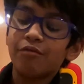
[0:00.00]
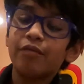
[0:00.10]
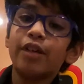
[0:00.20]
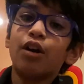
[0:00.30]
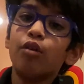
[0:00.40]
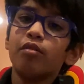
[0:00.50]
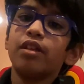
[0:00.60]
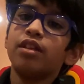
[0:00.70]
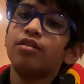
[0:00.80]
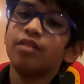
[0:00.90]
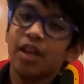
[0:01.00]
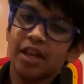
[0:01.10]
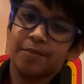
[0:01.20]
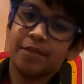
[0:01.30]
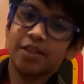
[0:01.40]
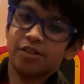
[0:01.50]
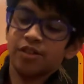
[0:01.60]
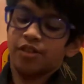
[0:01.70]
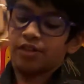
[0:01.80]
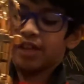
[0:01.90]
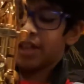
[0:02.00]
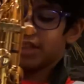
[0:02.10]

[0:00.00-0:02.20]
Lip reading: We already know the hand position, so get